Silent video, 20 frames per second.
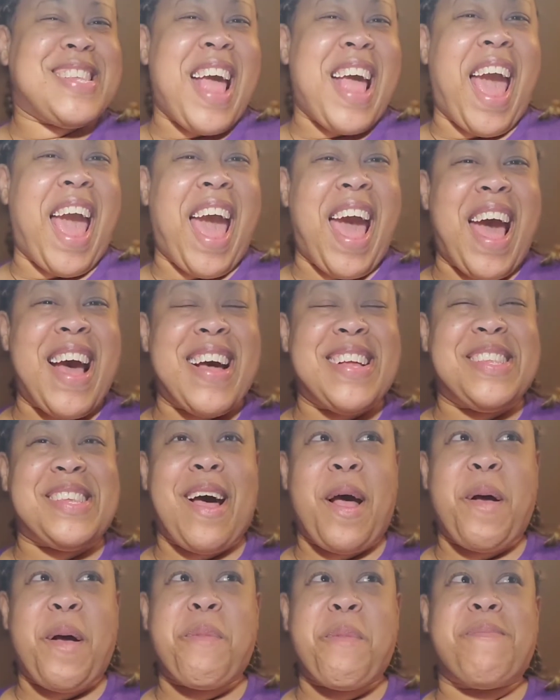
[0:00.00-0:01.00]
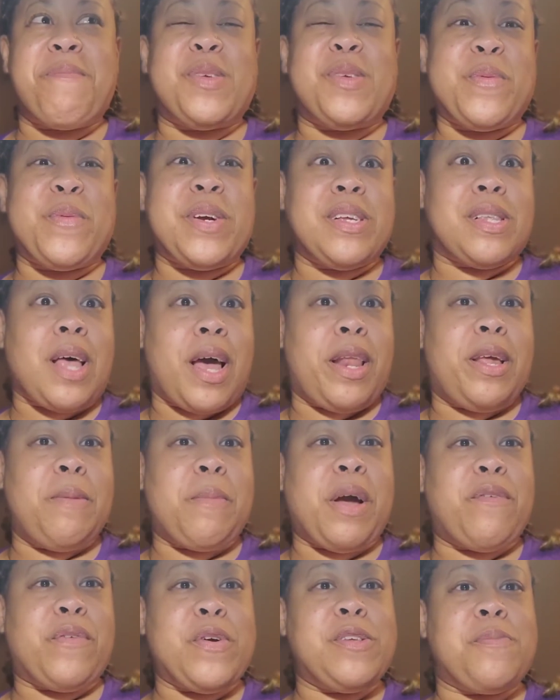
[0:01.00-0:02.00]
and I'm super excited.
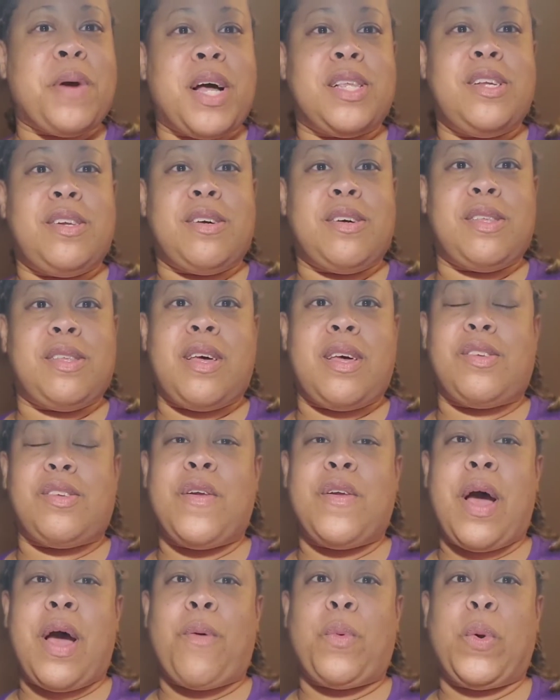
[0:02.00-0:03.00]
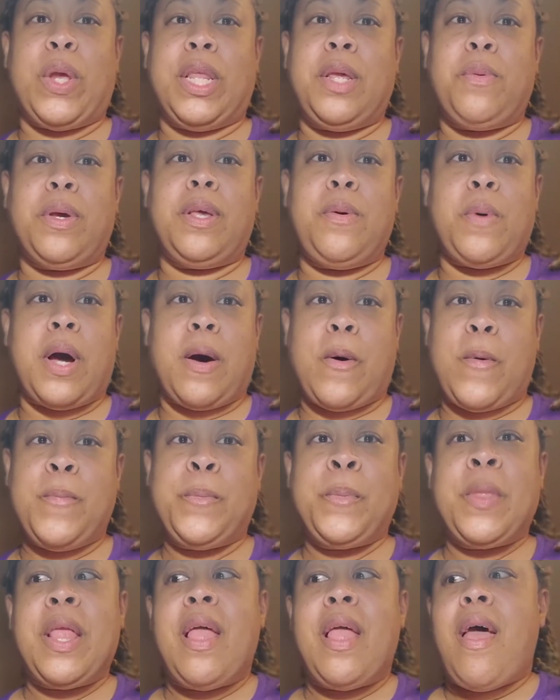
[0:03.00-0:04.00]
My first polygel set turned out really, really well.
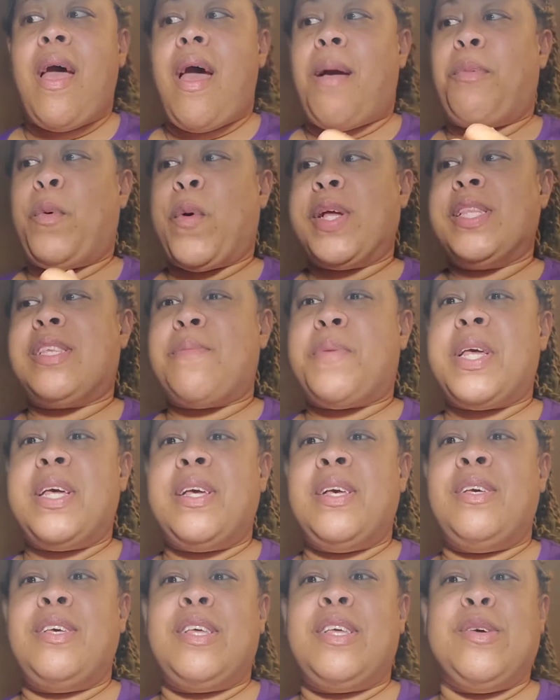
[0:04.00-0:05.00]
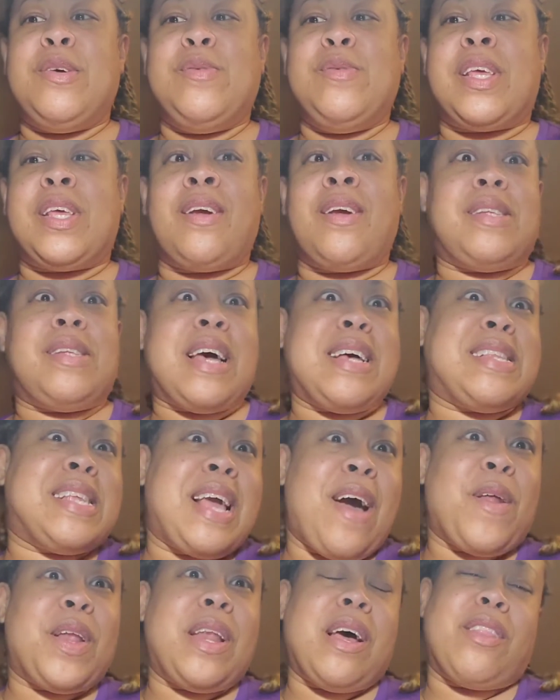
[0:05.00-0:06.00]
I'm going to be using and testing
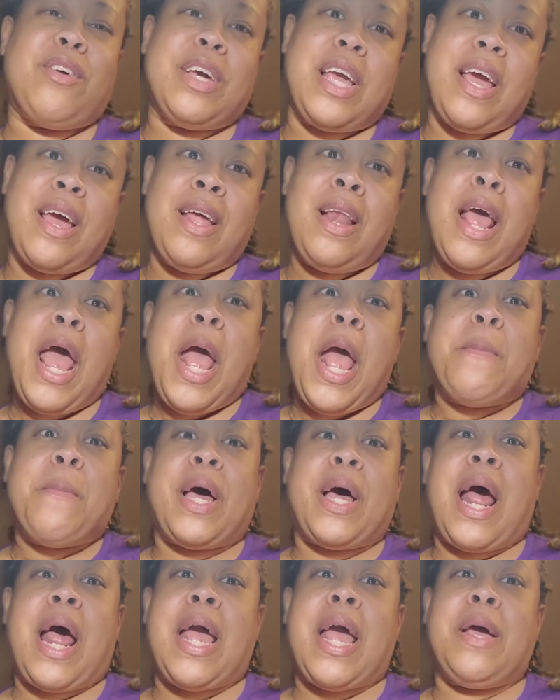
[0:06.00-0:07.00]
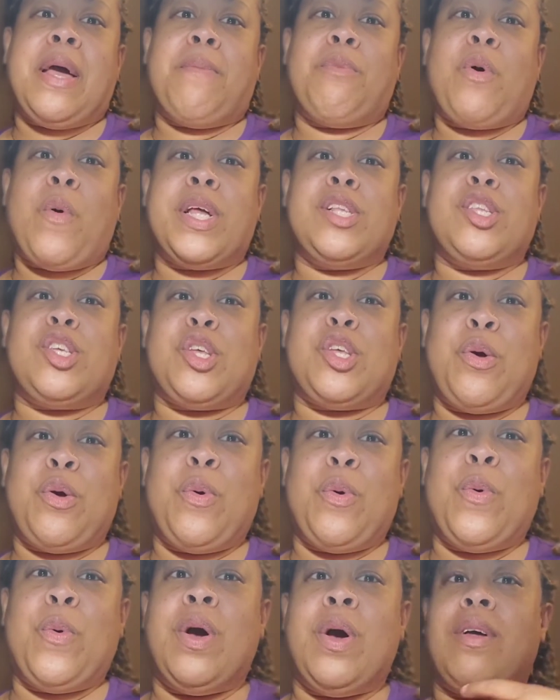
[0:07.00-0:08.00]
out another kit, but I am going
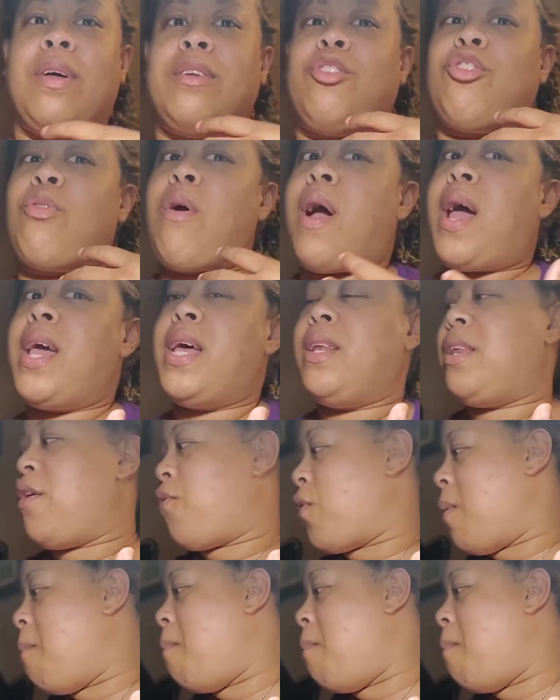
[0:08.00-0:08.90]
to try a different